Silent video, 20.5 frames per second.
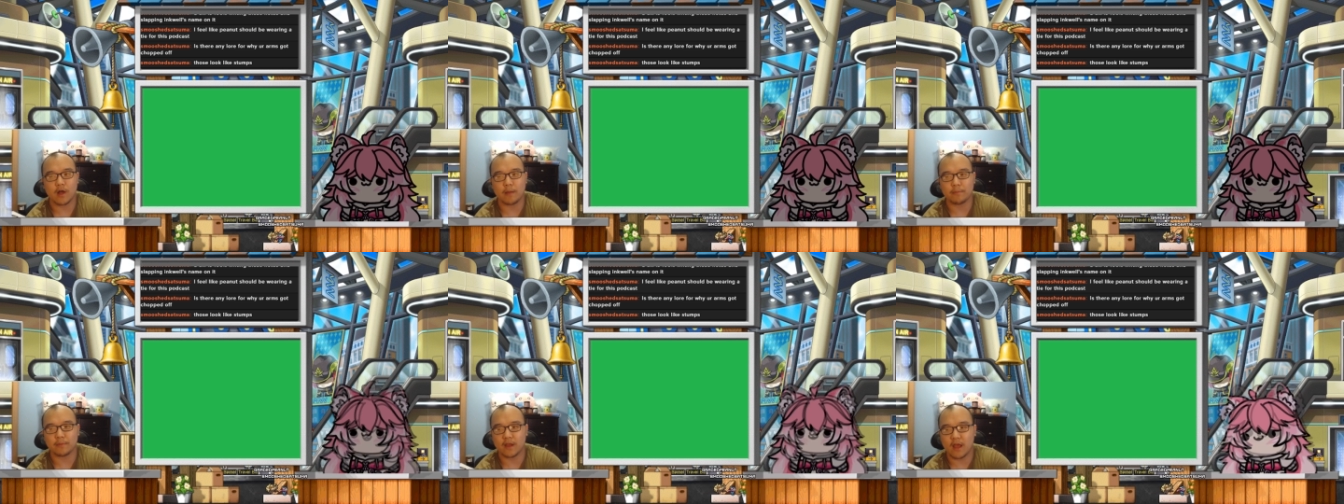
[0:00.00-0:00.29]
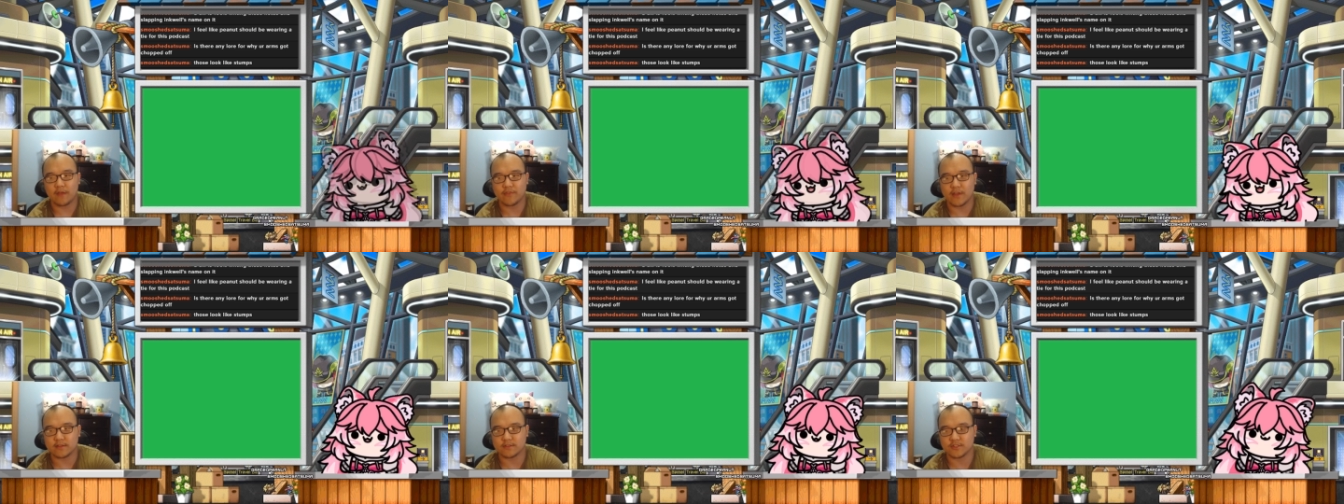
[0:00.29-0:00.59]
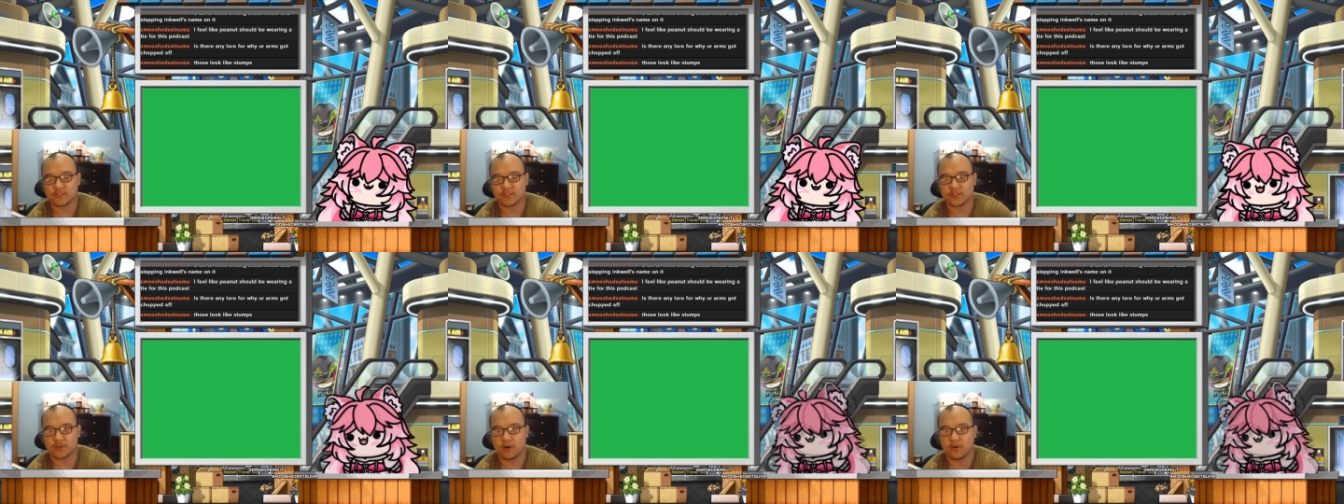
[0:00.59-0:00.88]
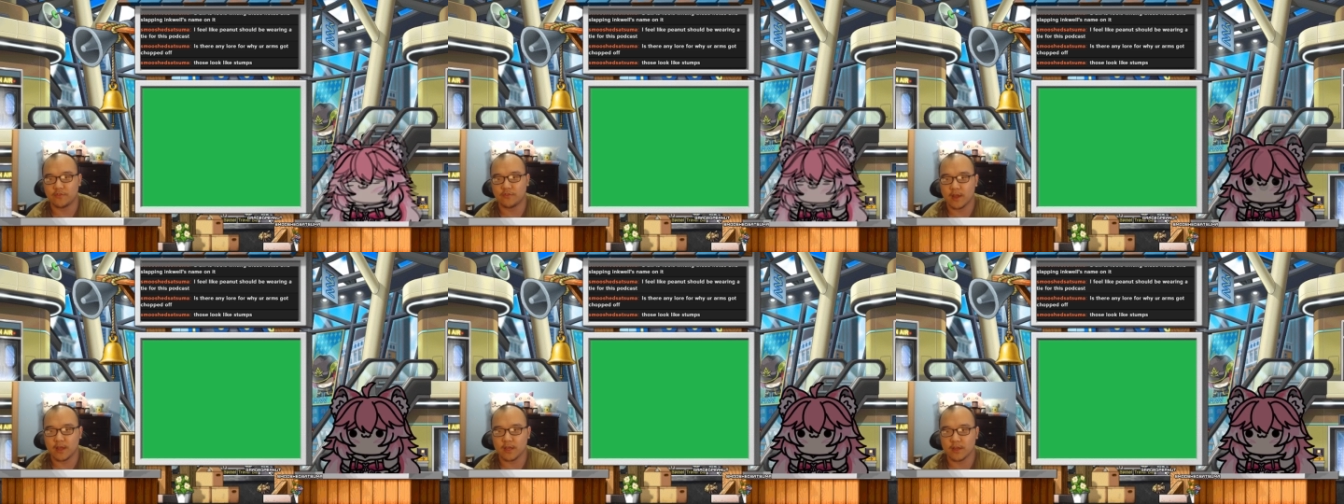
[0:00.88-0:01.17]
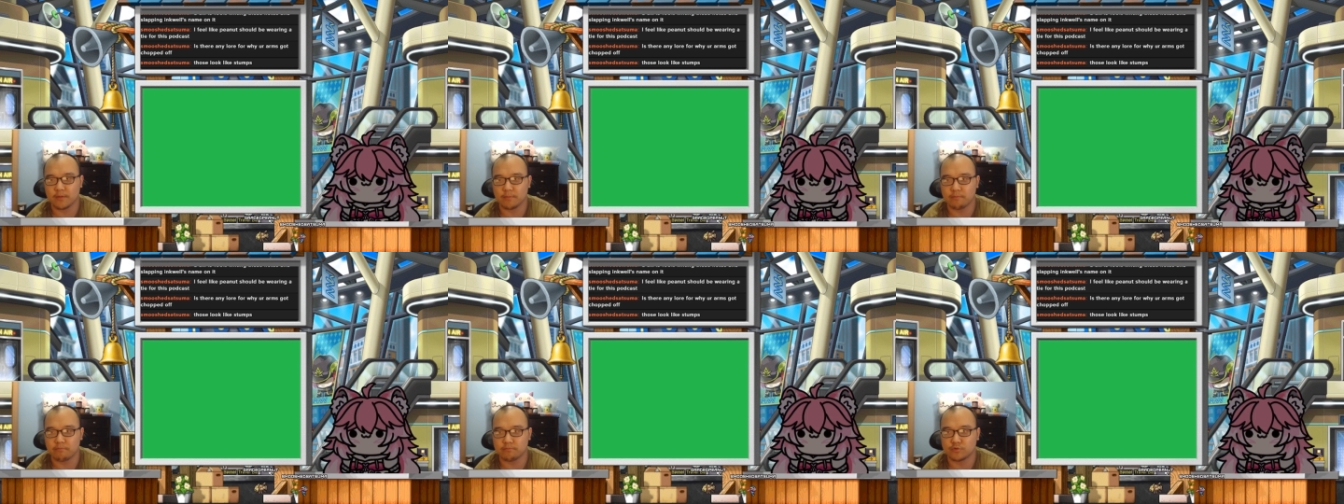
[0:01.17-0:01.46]
I'm going to have that
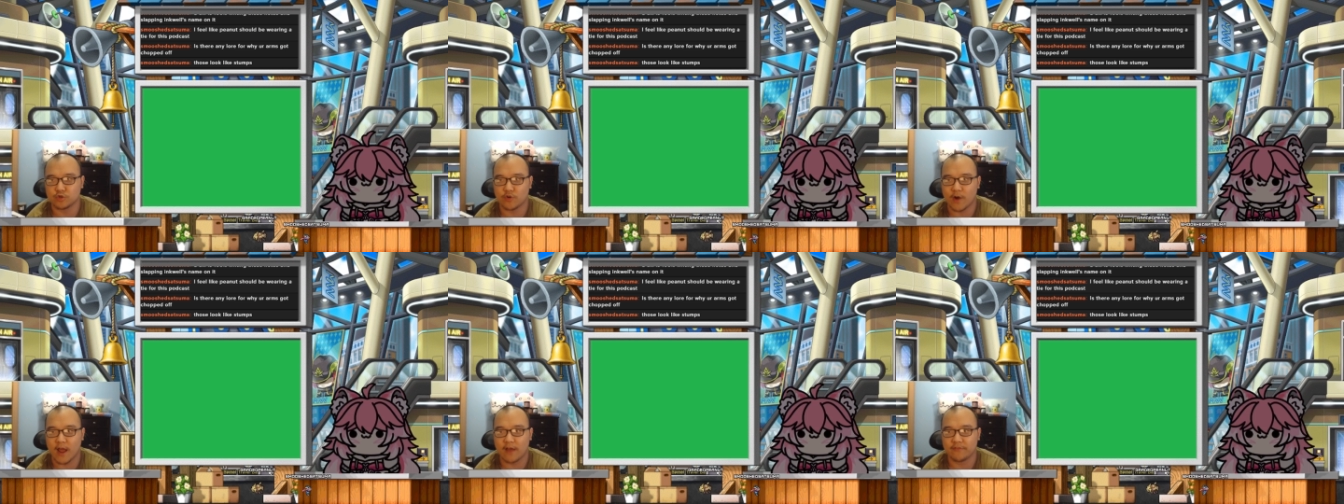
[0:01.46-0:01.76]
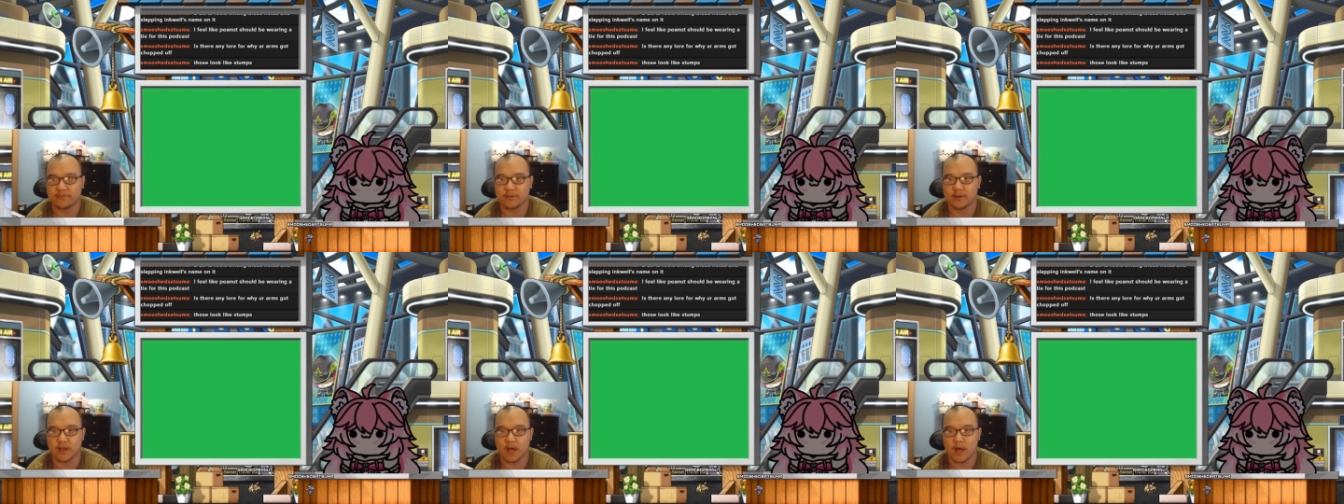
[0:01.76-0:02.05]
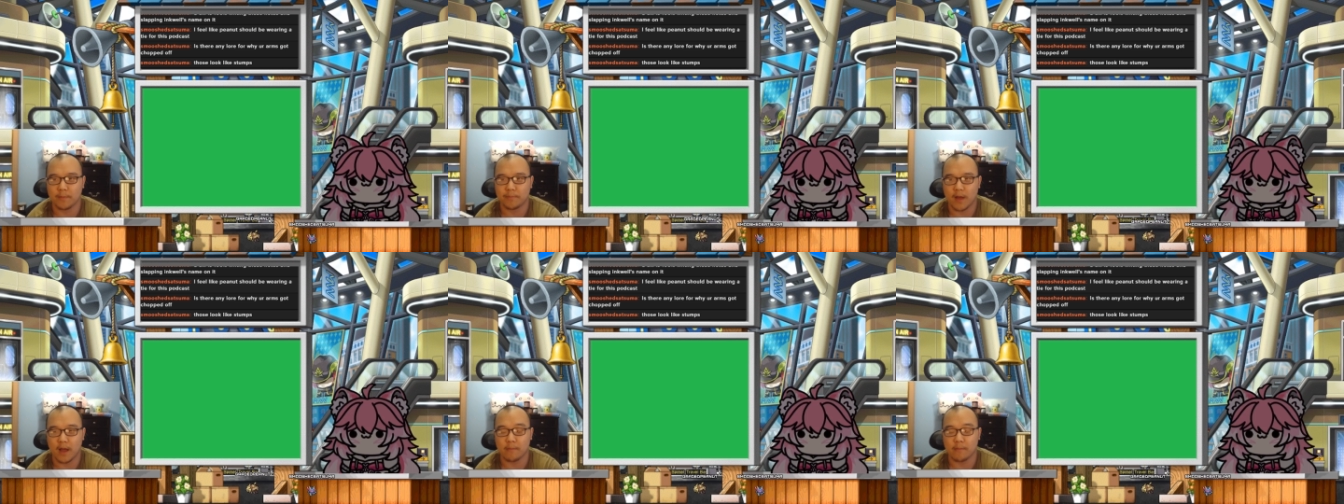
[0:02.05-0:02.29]
survey drafted up,